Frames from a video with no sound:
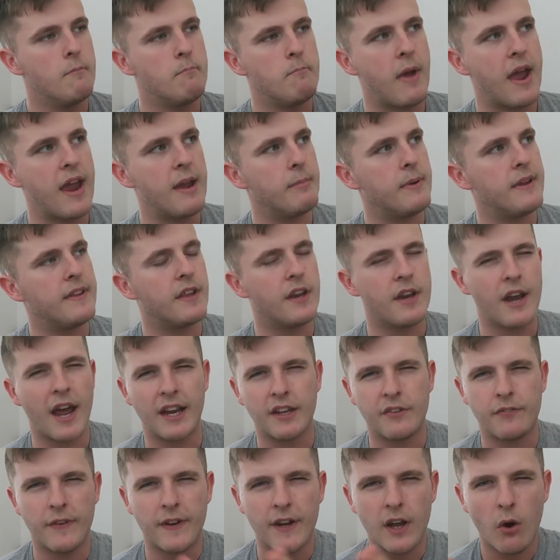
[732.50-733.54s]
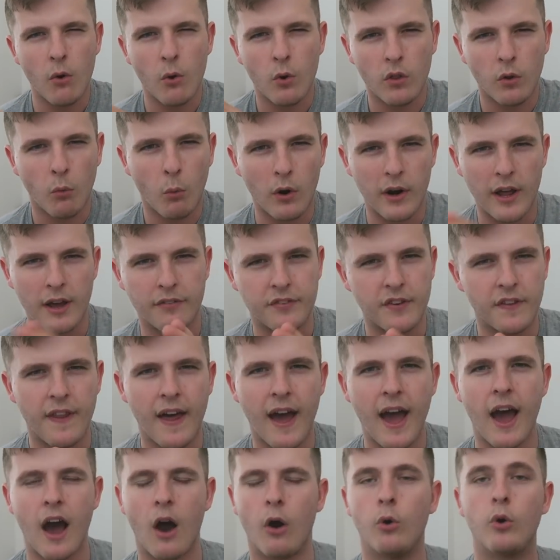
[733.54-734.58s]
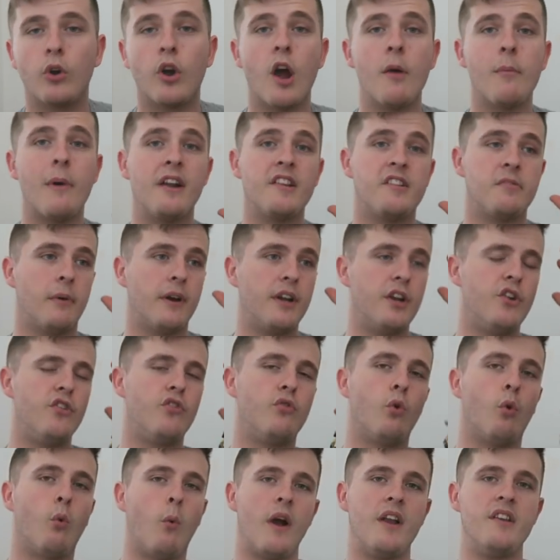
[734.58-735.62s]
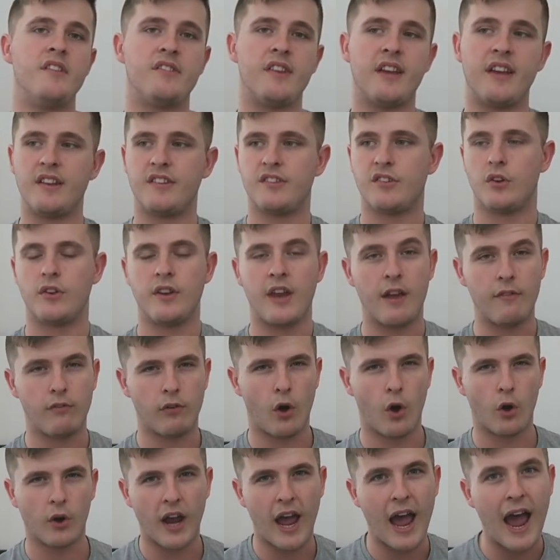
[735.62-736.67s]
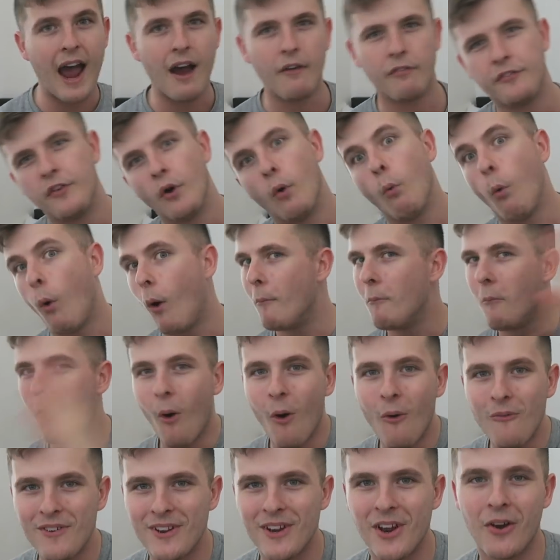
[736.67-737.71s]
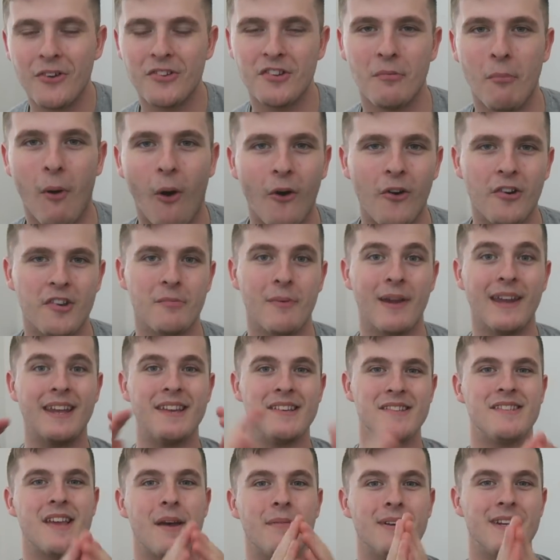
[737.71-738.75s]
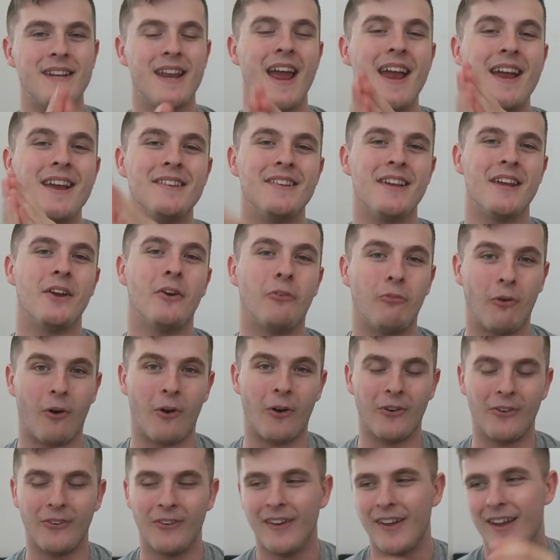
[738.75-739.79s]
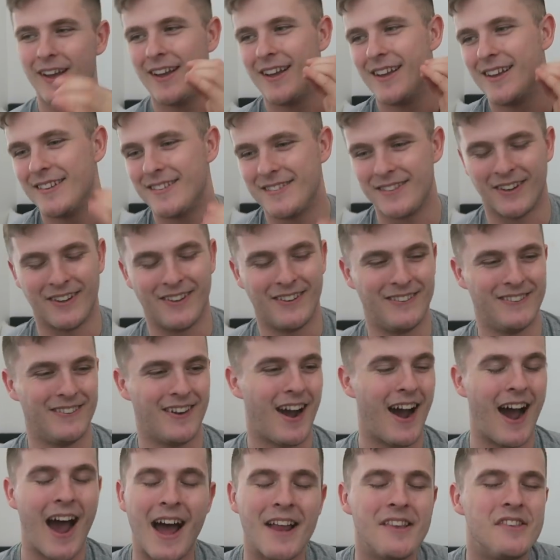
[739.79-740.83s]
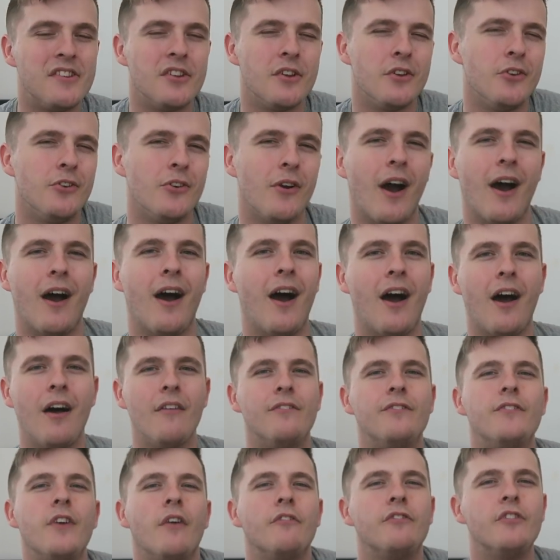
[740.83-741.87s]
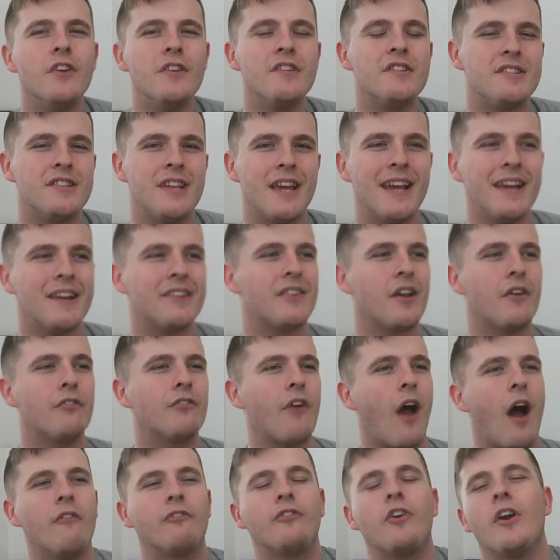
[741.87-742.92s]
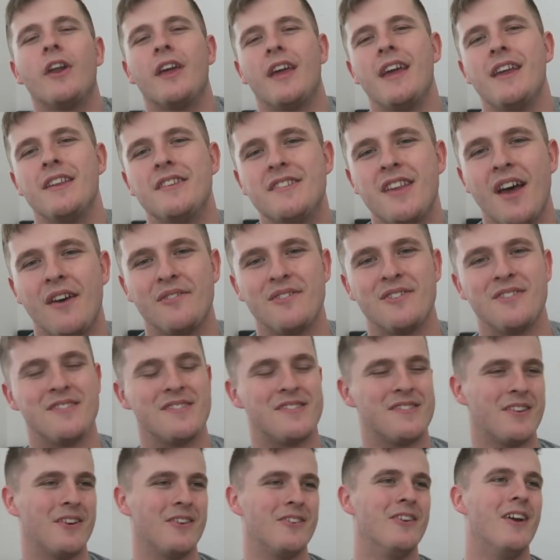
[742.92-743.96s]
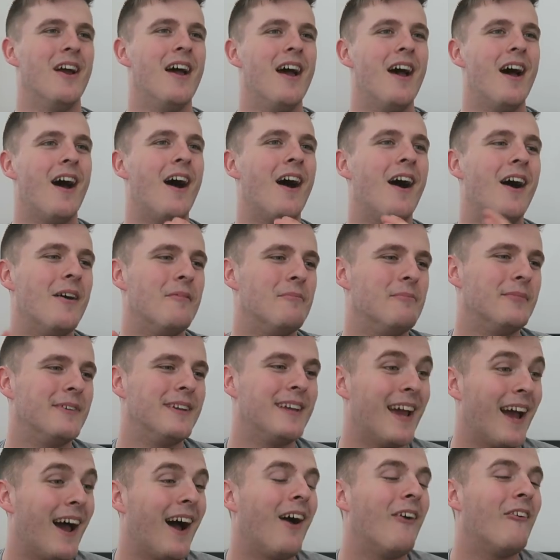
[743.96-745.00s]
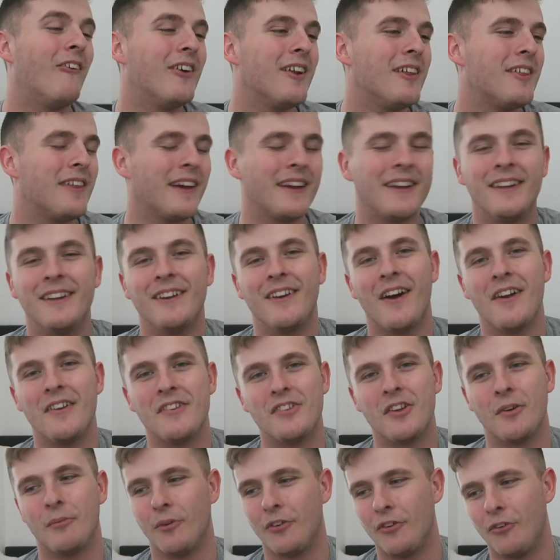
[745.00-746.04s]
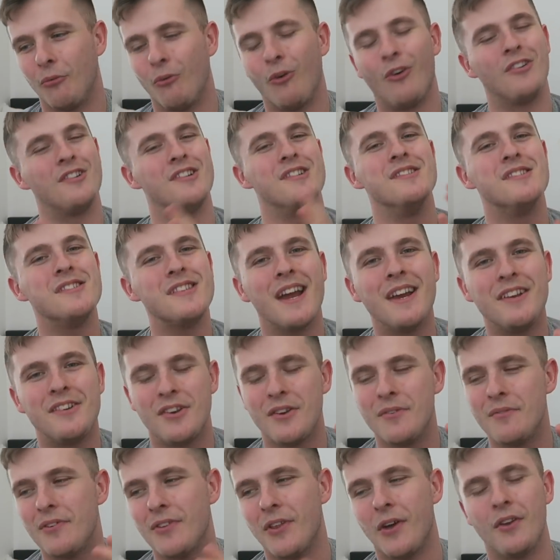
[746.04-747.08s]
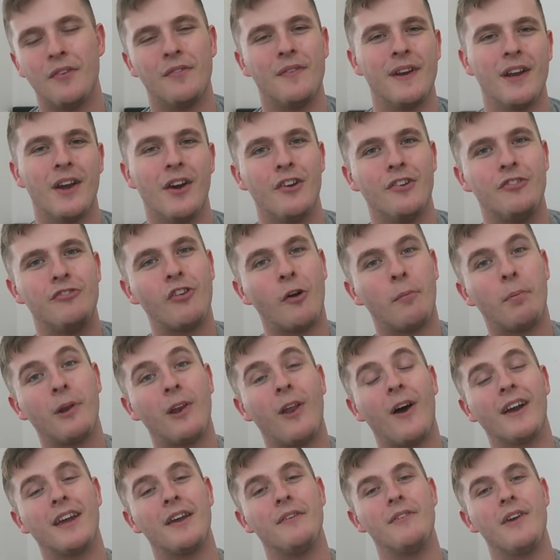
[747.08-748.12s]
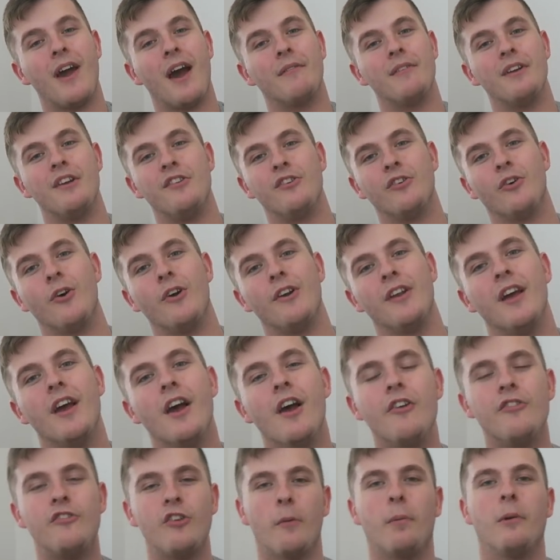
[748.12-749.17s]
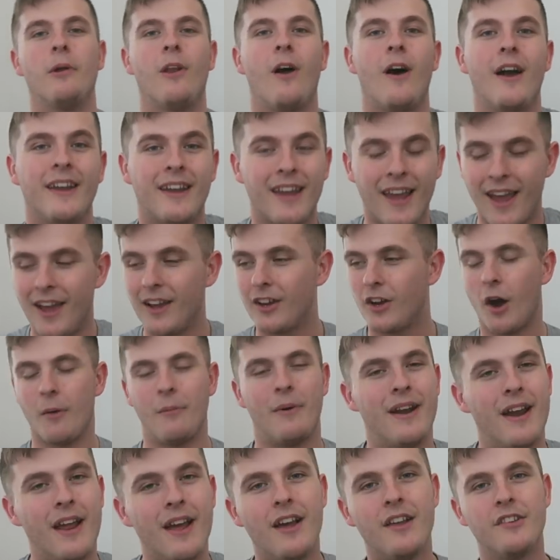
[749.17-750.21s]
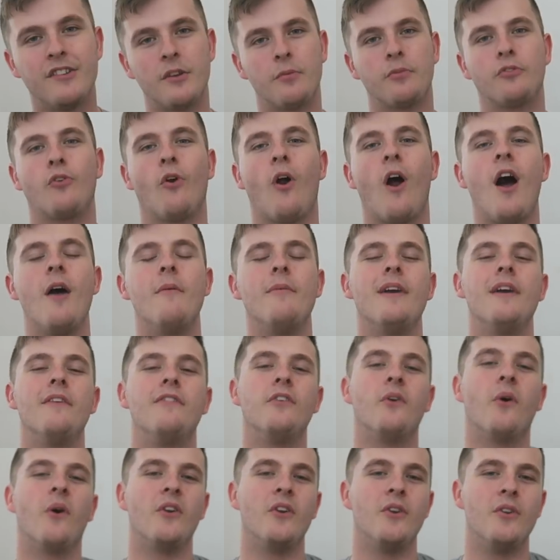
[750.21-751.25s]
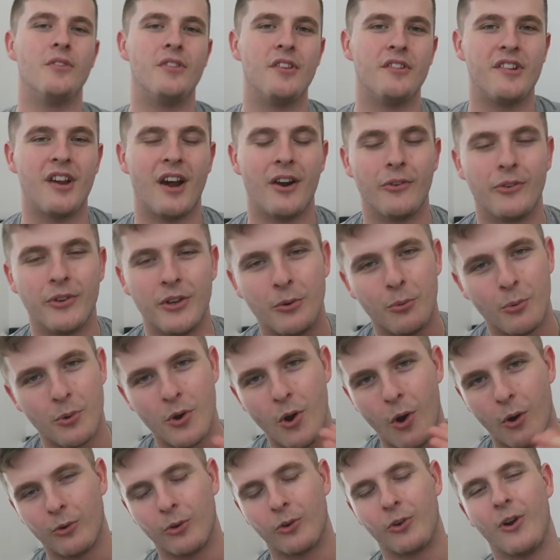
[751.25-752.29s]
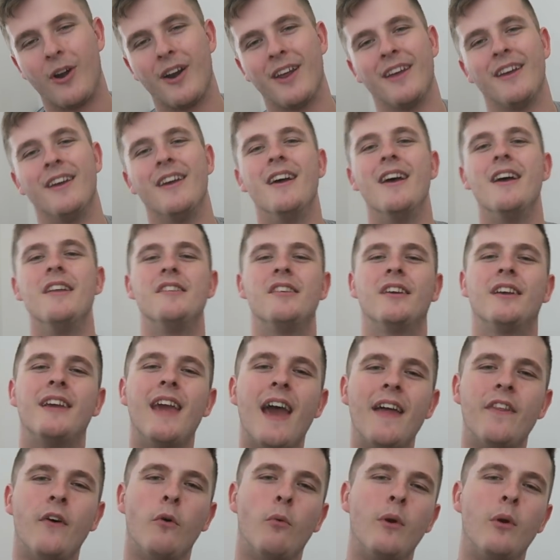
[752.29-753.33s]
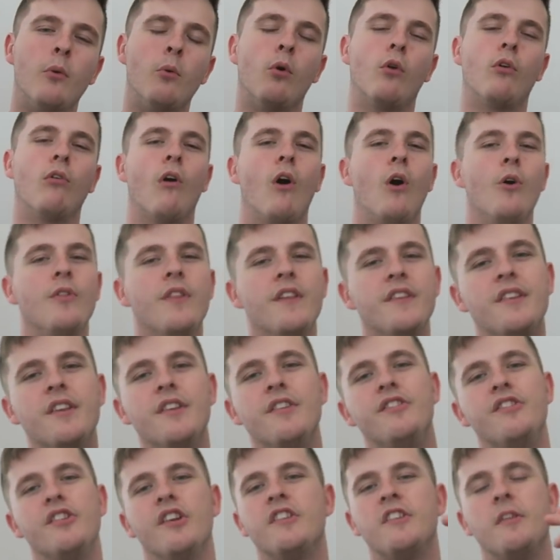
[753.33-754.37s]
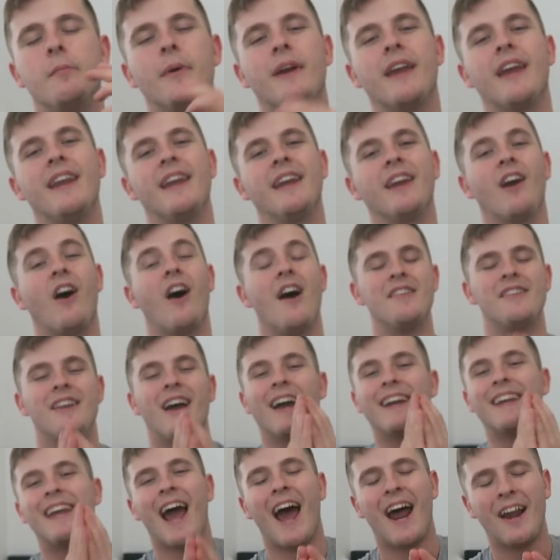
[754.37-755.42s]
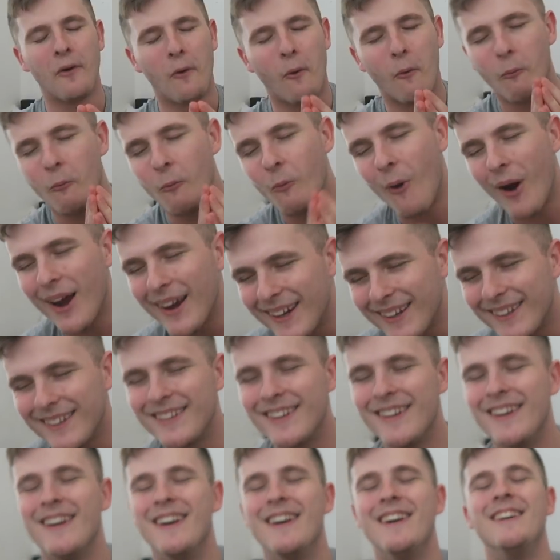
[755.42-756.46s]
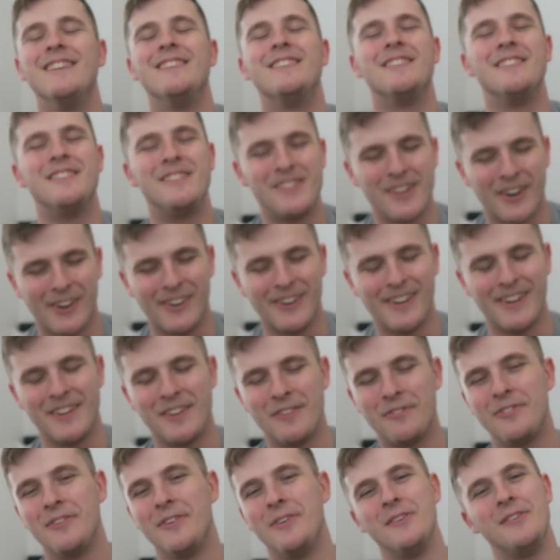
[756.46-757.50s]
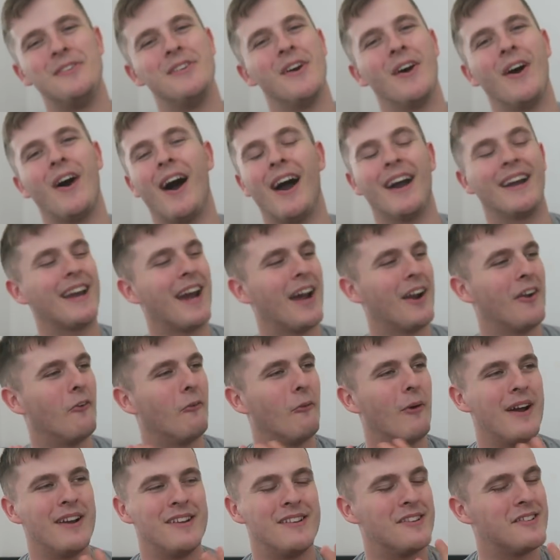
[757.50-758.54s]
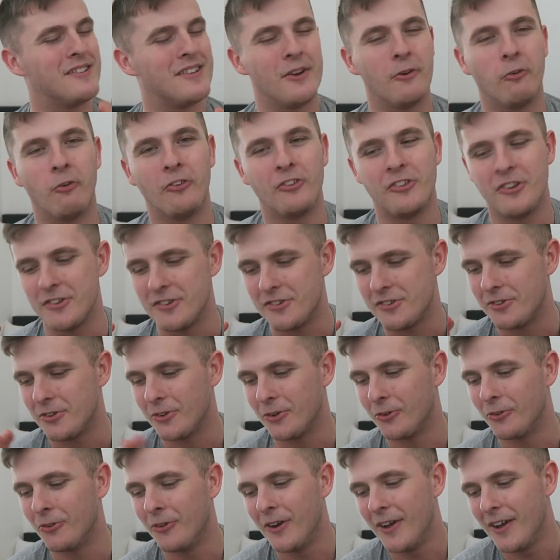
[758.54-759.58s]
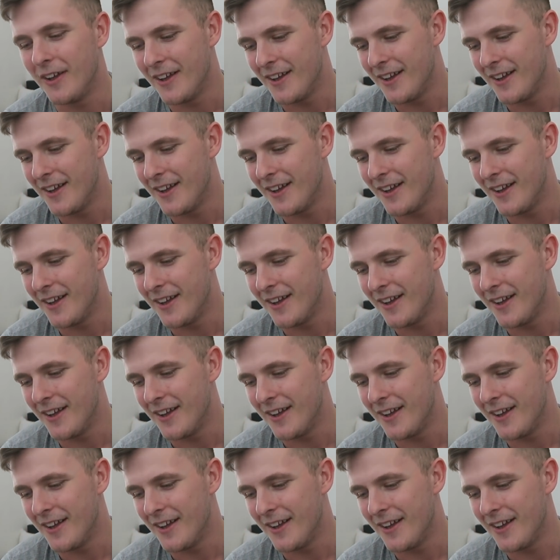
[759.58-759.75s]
maybe the next video or the one after that, I will go back to my usual Wednesday, Sunday vlog after one more video tomorrow to make it 7 days in a row. So I had to, I've done six, I've got to hit seven. So yeah, I want to thank you guys so much for watching. Stay tuned for those videos. Drop a like if you have enjoyed. Drop a like, comment, subscribe if you are new to the channel. You will not regret it. Together we will grow. This is just the beginning, guys. I cannot wait to show you the future. I cannot wait to see what's in store.